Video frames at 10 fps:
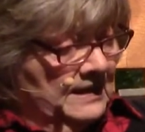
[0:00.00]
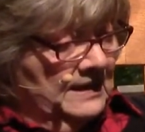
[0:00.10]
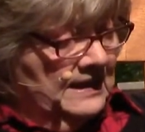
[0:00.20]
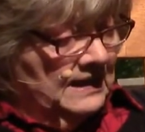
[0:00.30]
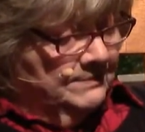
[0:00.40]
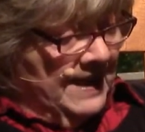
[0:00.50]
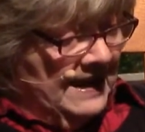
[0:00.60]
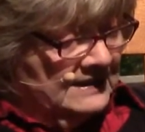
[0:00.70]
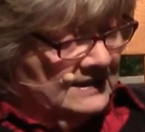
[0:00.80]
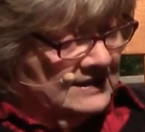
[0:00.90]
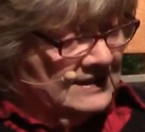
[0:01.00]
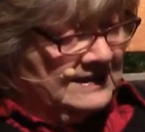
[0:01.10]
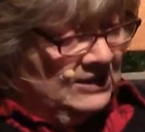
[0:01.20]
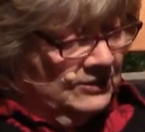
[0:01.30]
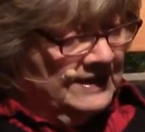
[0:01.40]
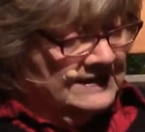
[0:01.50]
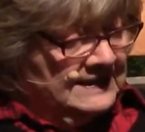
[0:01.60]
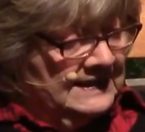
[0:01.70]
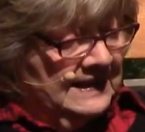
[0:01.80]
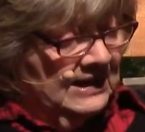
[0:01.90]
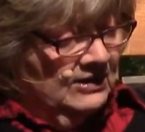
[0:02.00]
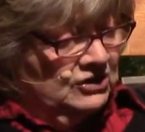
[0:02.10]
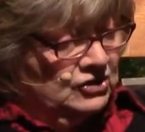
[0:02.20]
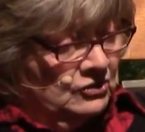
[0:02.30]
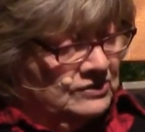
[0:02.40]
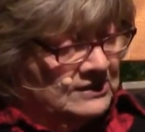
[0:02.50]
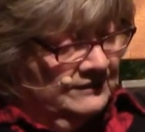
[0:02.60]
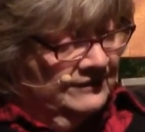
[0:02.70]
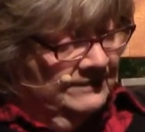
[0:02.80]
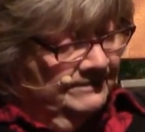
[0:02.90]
He unpacked a serious and caring Joseph,